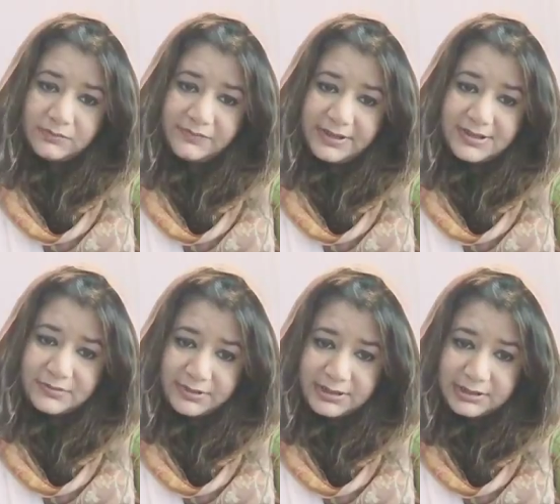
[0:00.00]

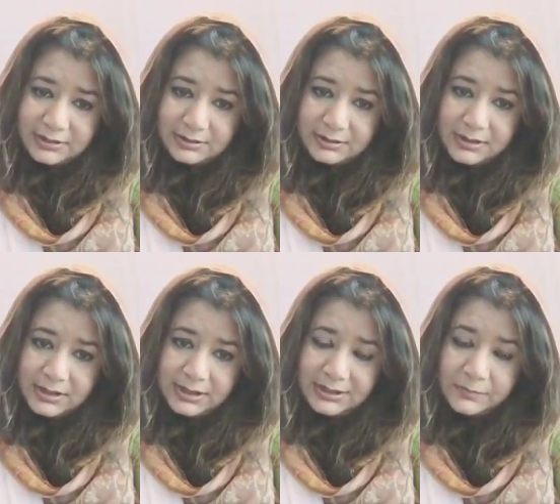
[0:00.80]
Israel
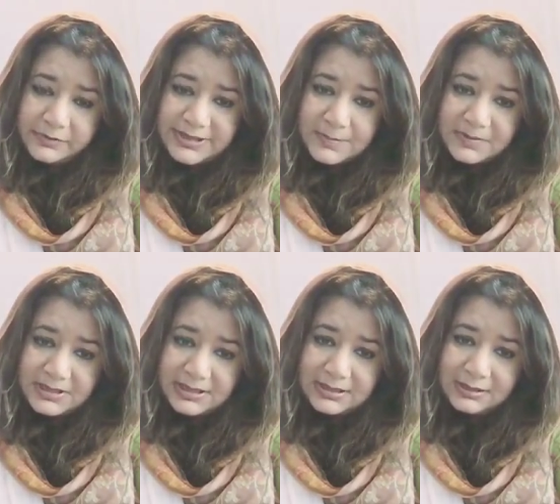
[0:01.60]
in
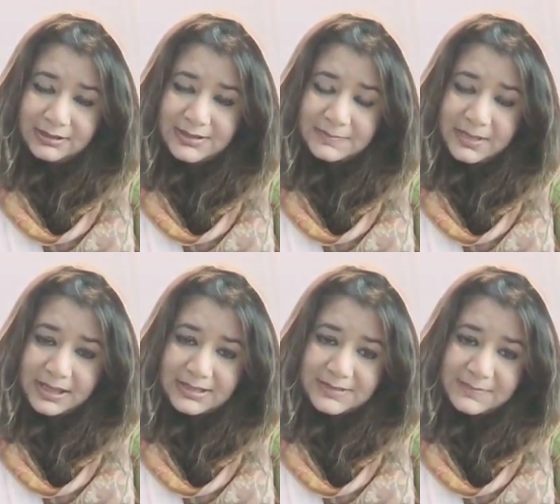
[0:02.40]
precipitating this
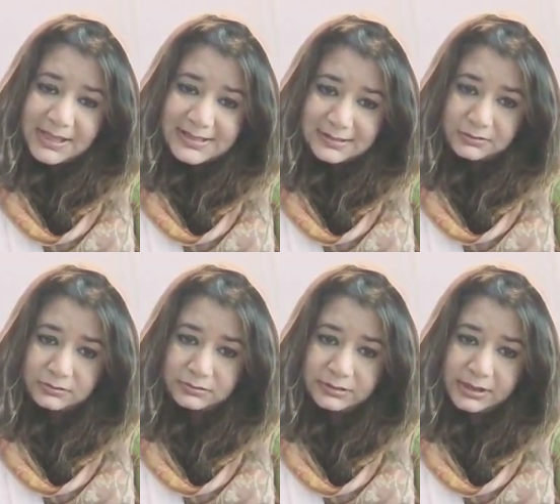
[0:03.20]
mass
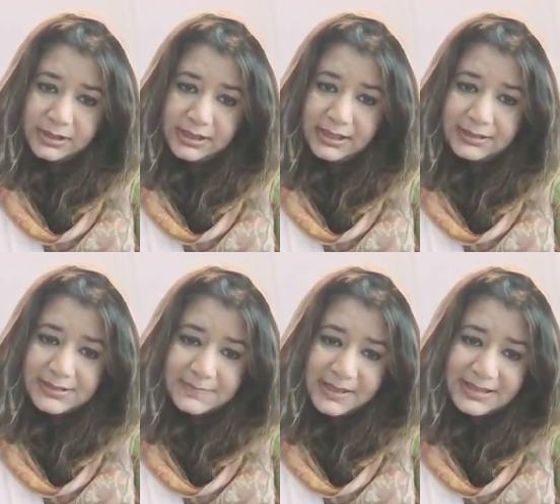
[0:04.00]
massacre and
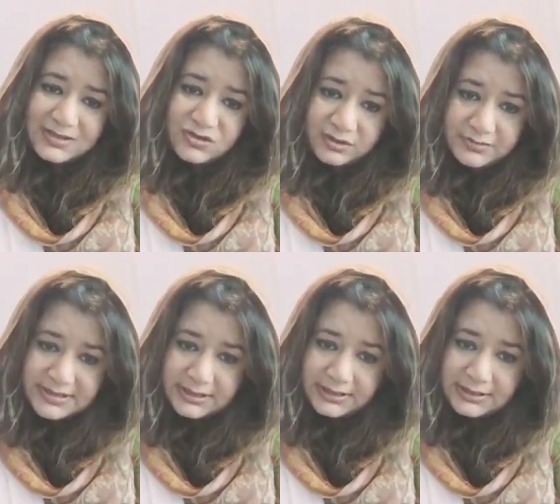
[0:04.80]
this mass
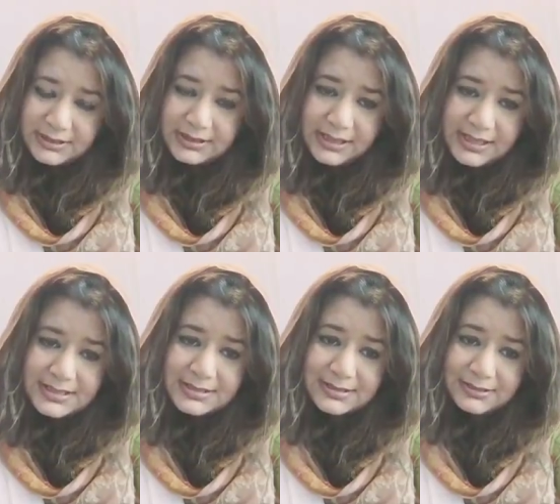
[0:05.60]
genocide
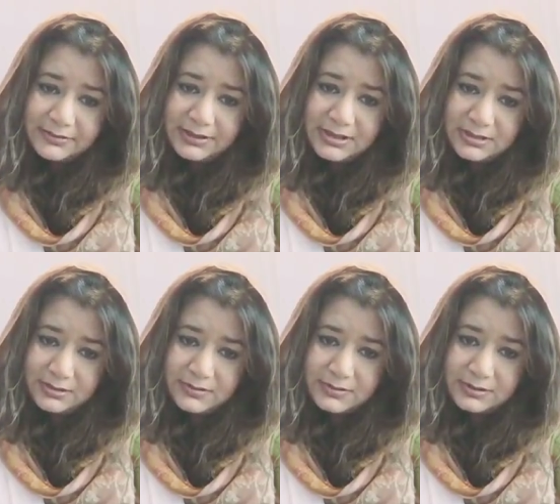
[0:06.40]
against Syrian
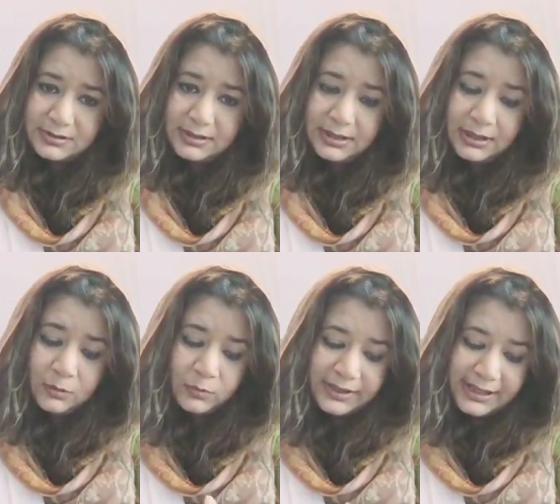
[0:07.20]
children.
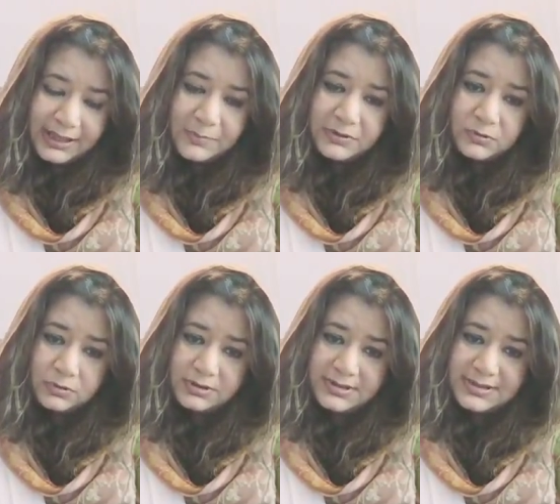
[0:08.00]
What happened
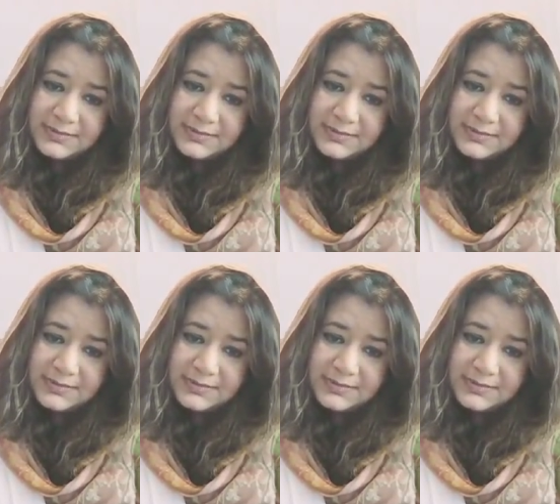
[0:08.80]
was